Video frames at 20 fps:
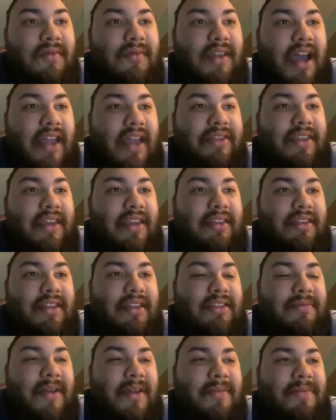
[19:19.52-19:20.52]
I think
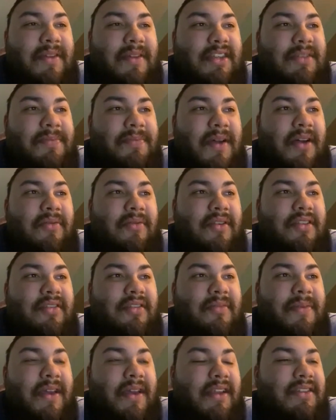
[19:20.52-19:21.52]
this might be a spot where you
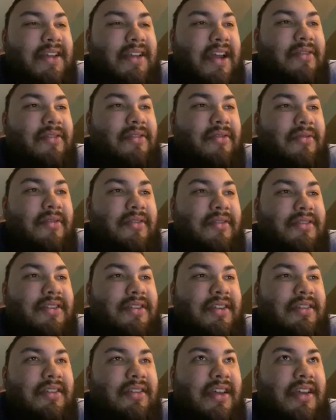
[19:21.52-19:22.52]
pick Tyree
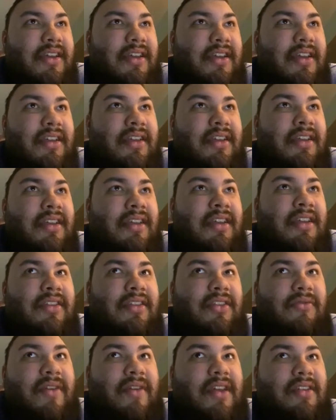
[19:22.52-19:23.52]
Wilson. Like
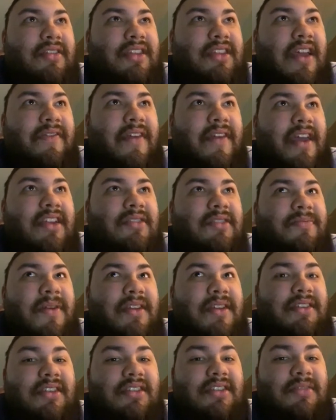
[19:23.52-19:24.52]
the Raiders have
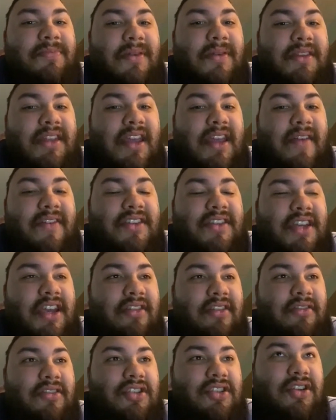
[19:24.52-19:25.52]
presence, but they have
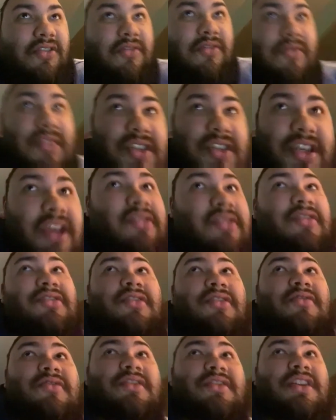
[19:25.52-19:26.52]
Chandler Jones. Chandler
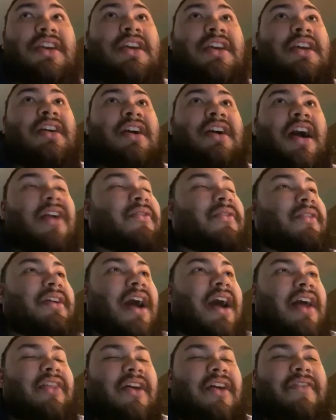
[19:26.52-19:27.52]
Jones,
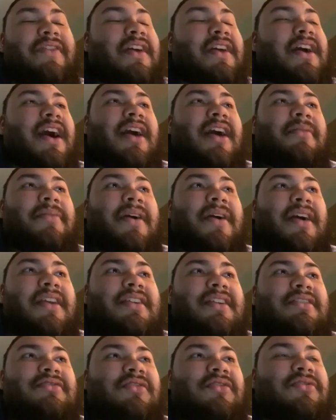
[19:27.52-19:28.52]
I love the guy, but
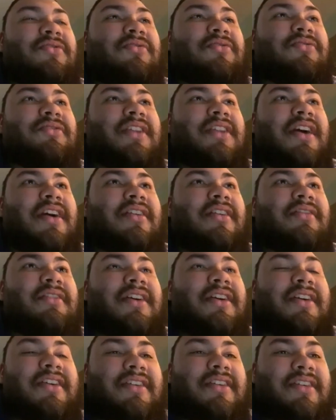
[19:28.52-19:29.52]
he's old now.
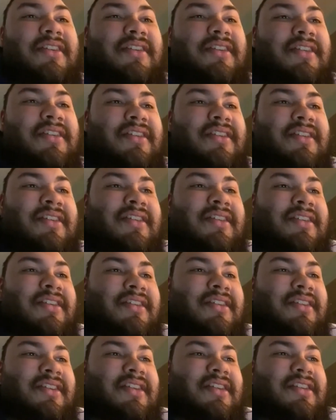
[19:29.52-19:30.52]
Like
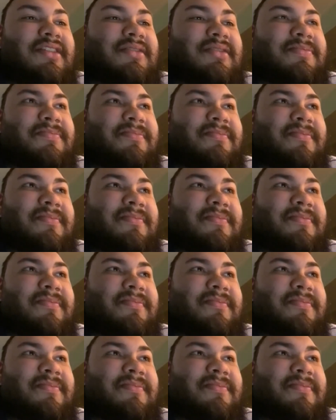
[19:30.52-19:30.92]
he's